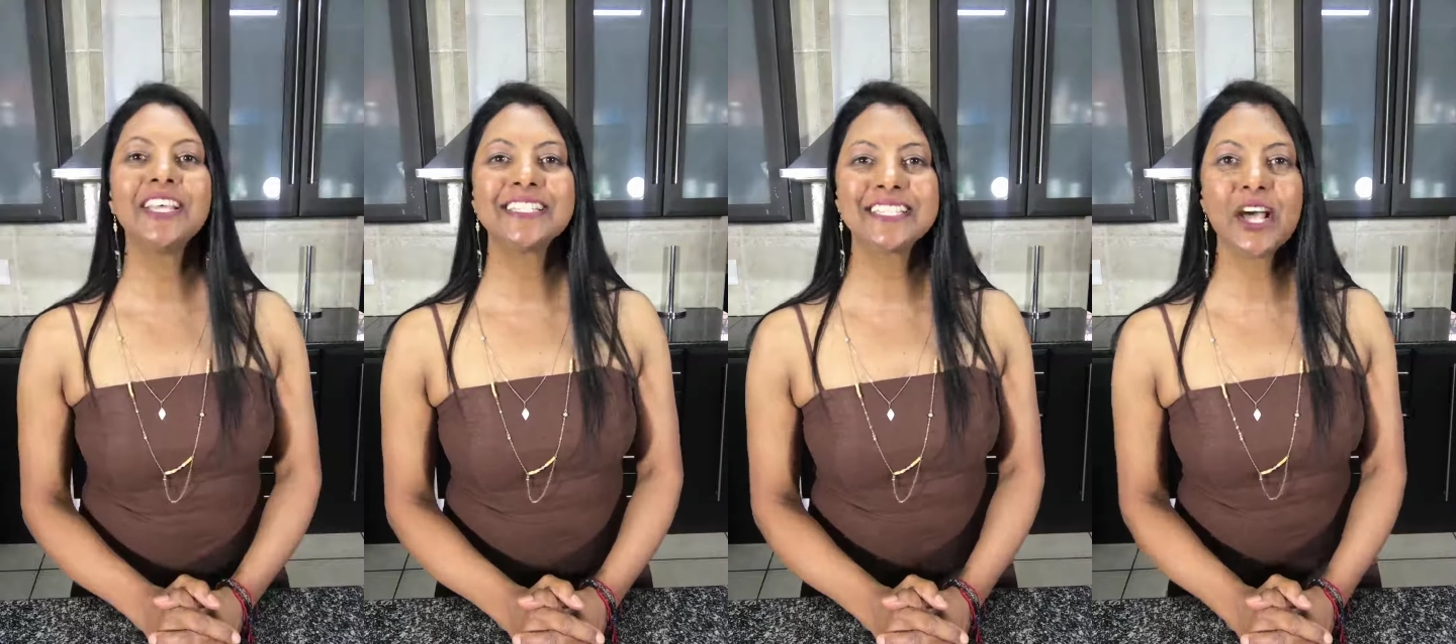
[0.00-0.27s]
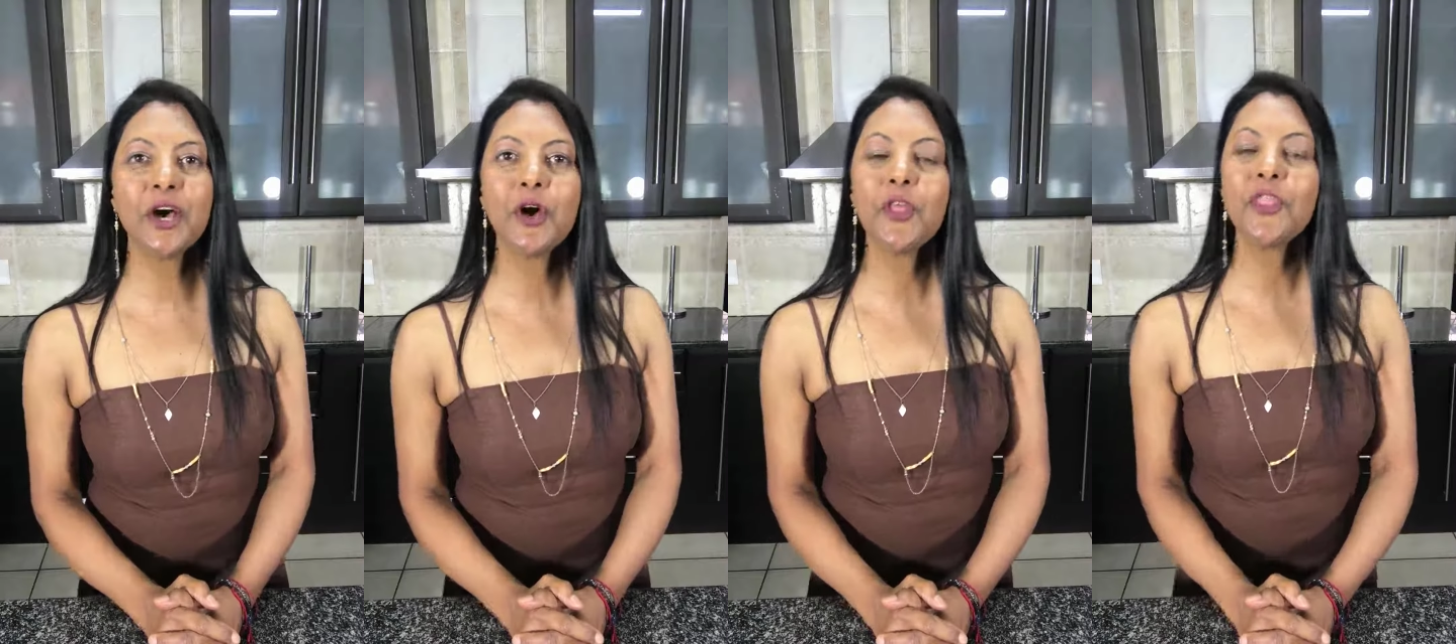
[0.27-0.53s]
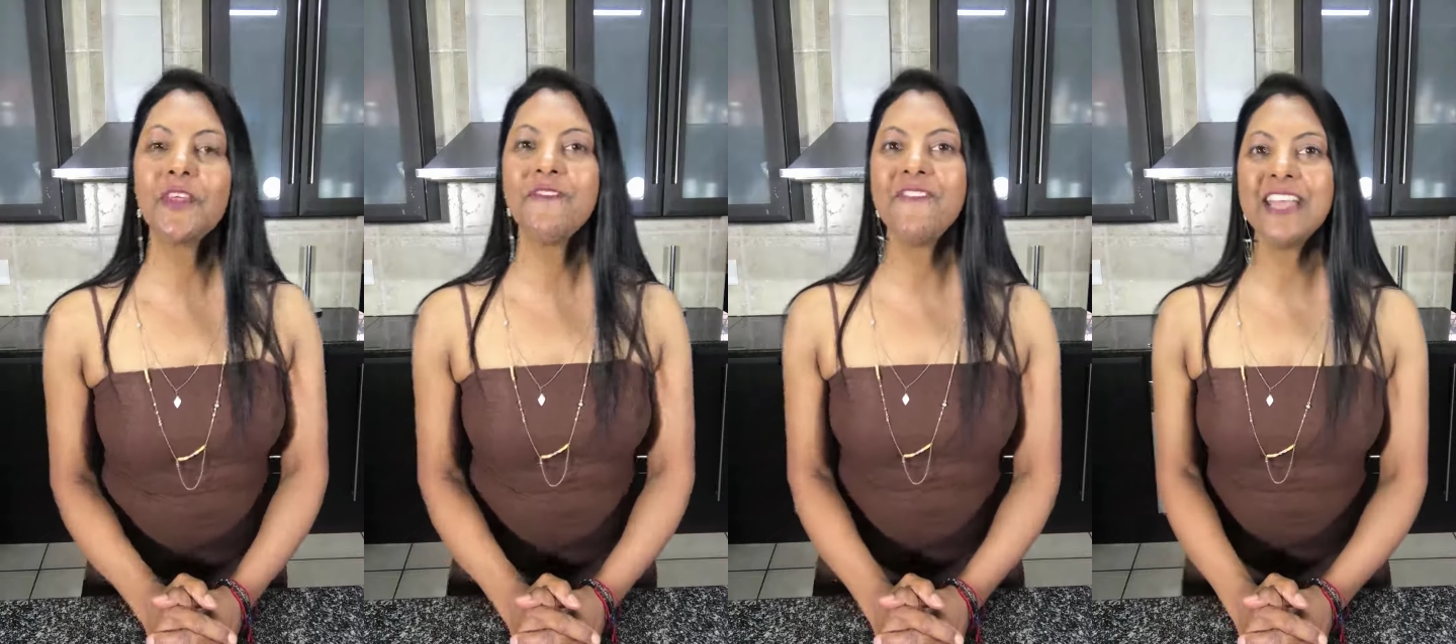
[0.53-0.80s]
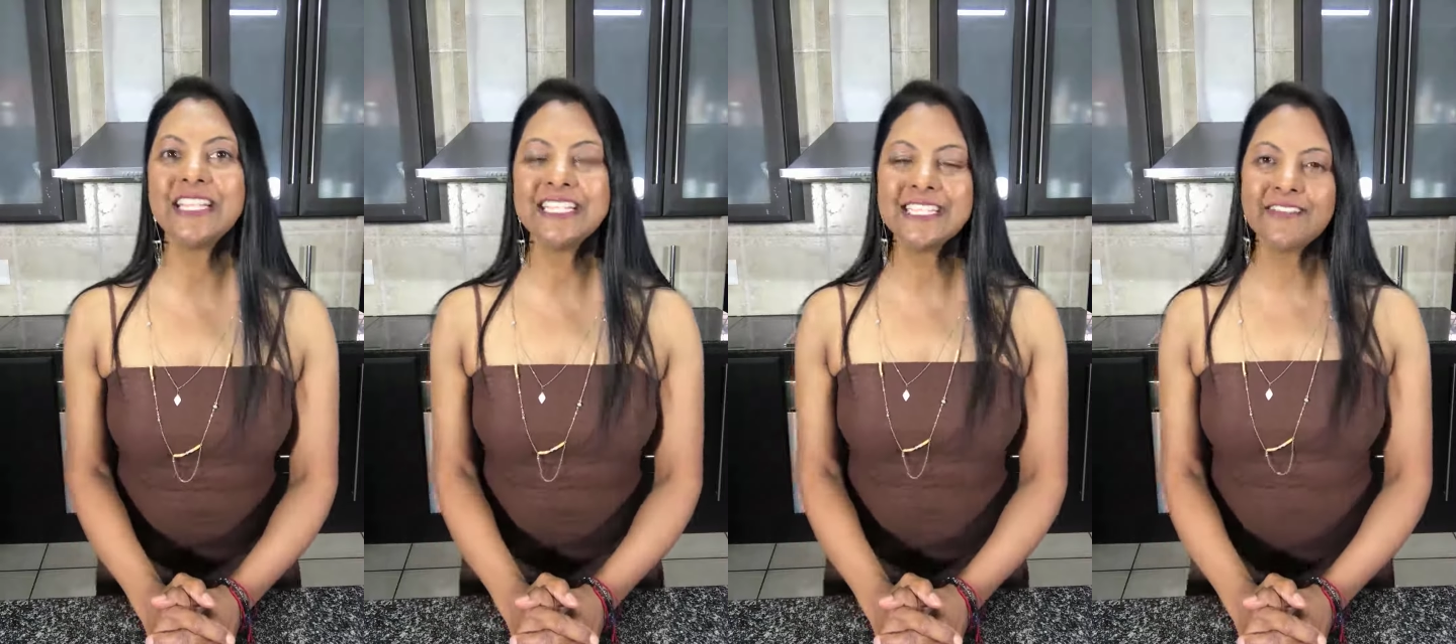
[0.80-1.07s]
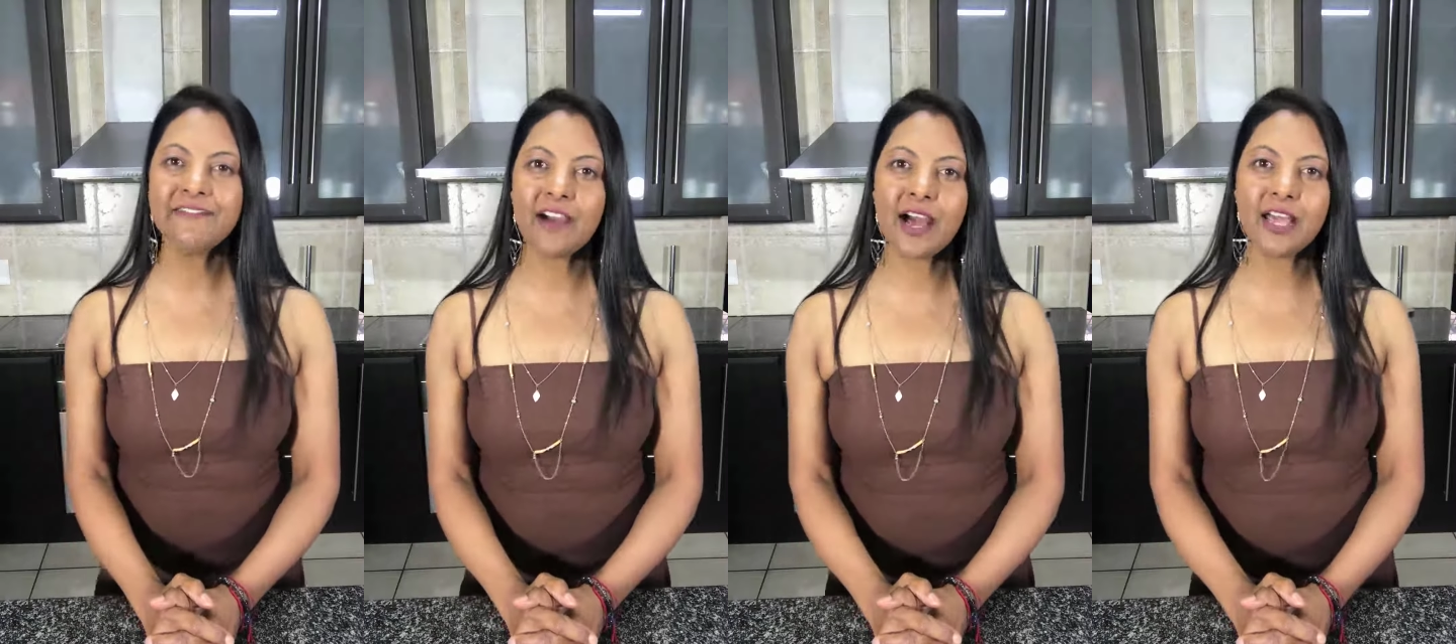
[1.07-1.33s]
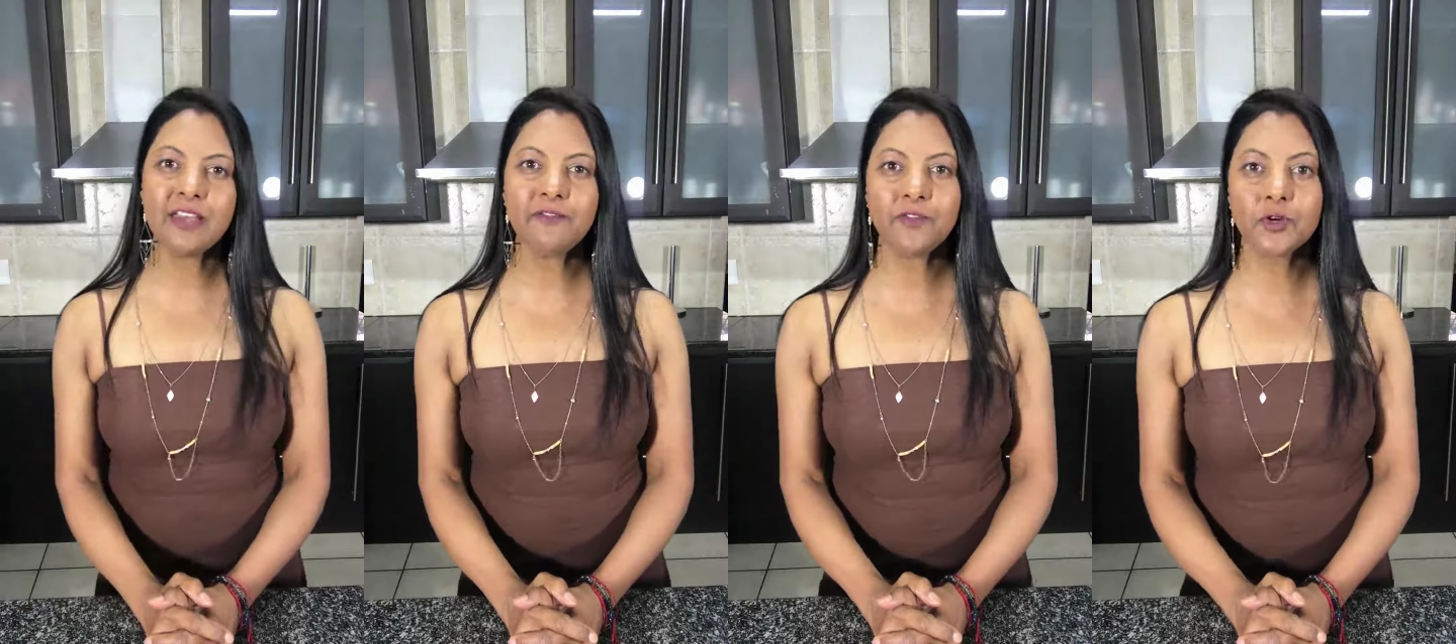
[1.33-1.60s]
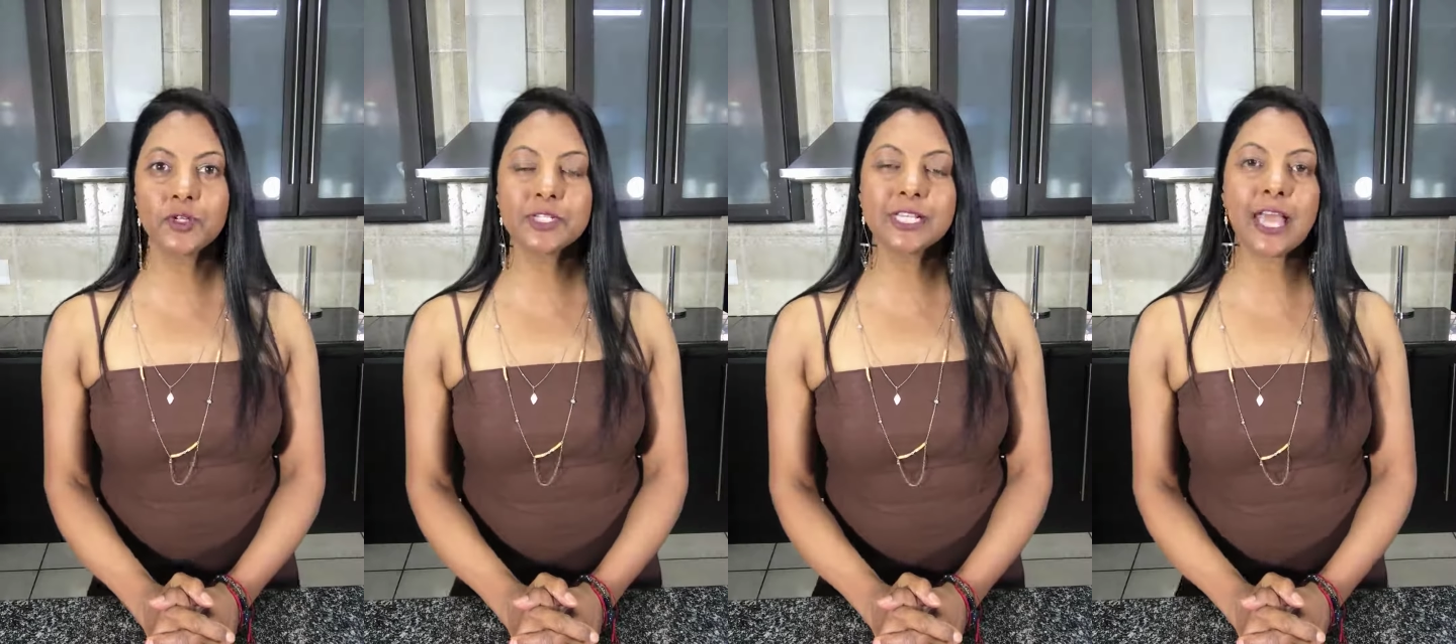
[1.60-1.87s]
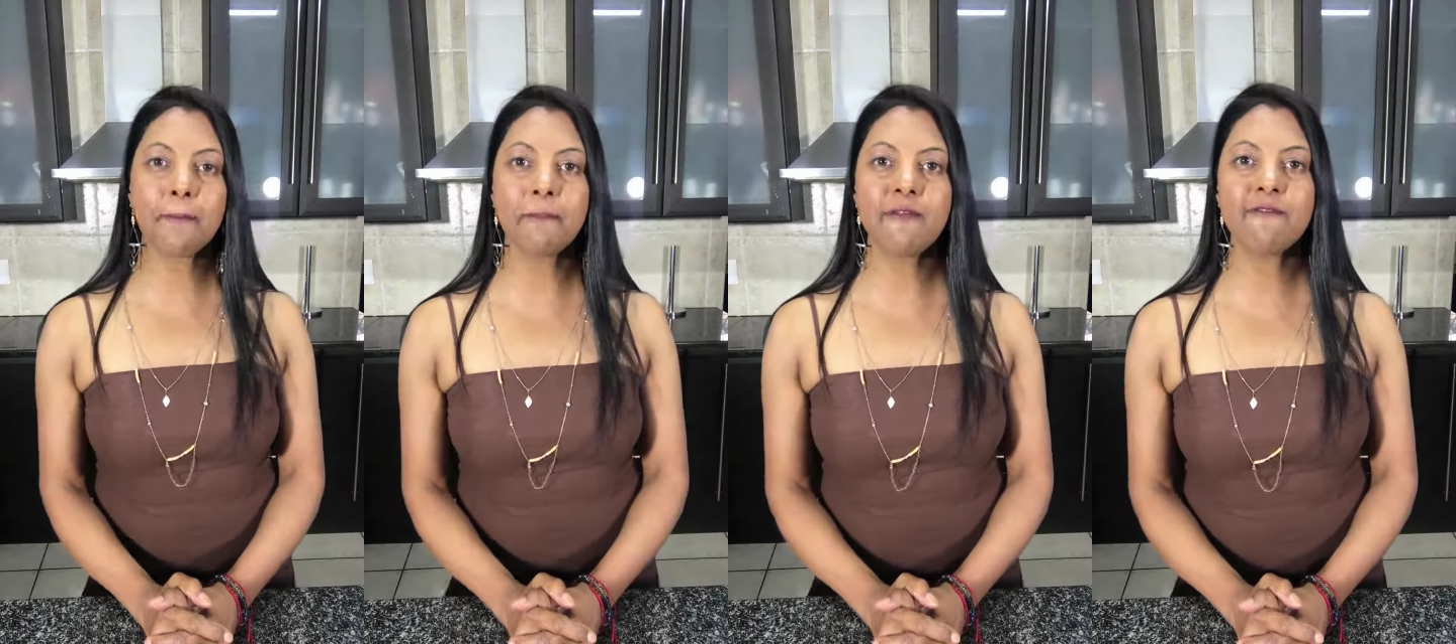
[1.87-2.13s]
So the Veggie Divine Foods
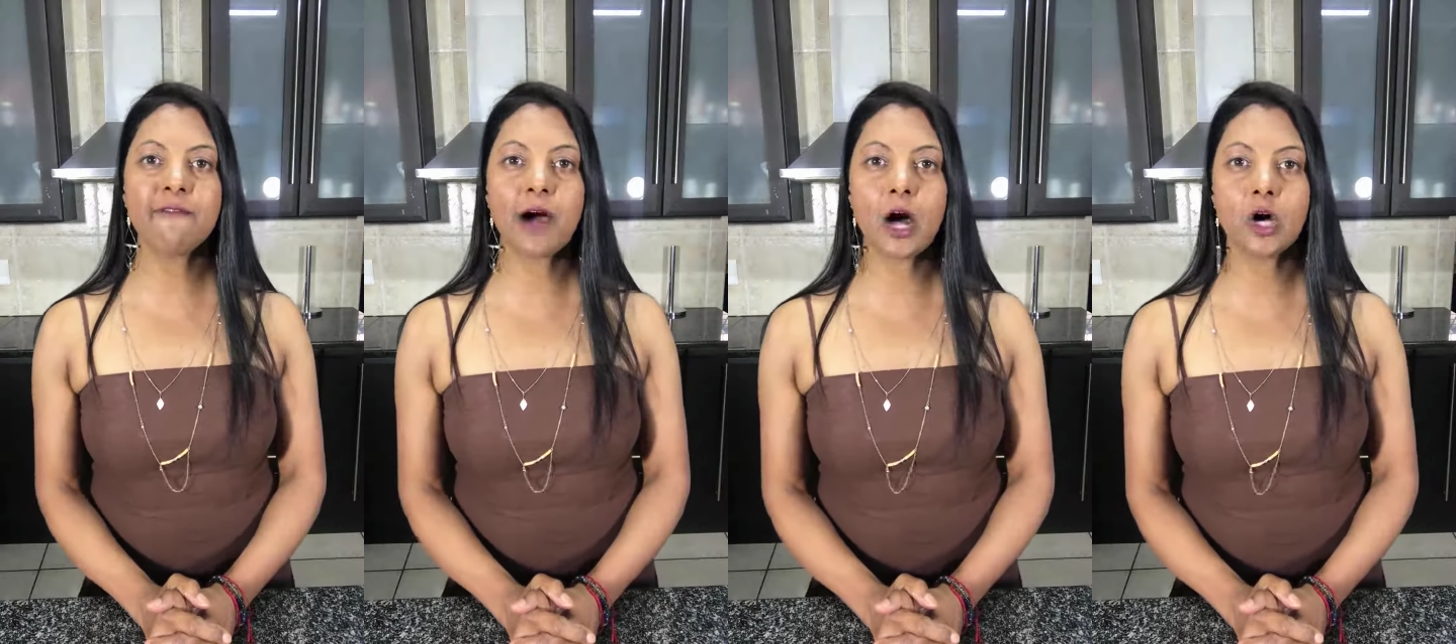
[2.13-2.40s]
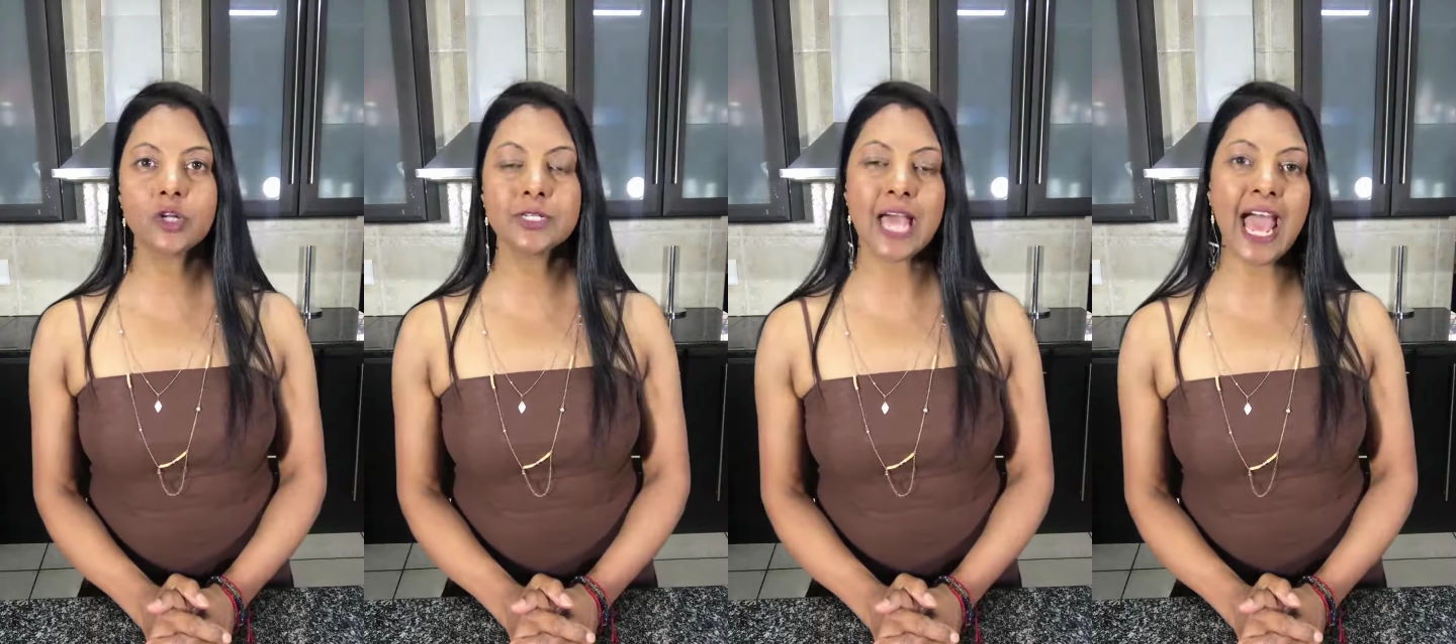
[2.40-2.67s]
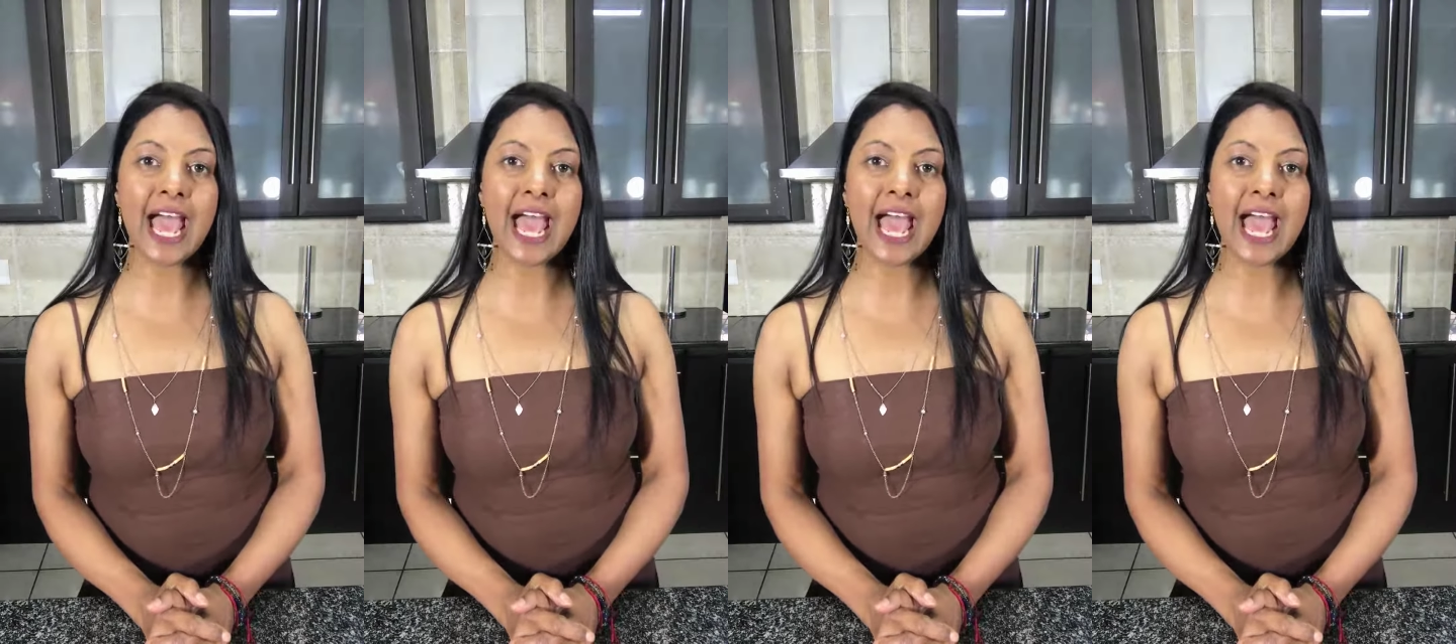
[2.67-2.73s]
can be found